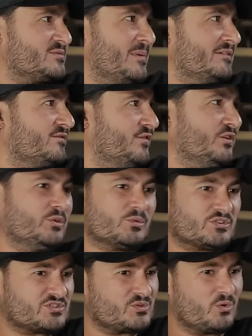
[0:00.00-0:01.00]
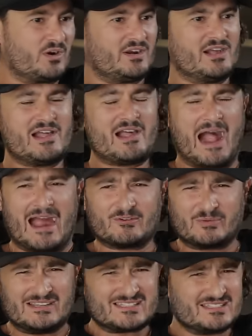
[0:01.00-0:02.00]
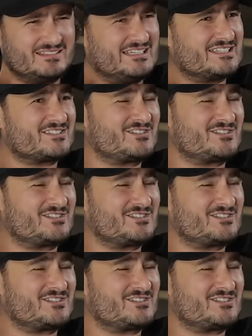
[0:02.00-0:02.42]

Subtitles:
it's been fully restored. I recently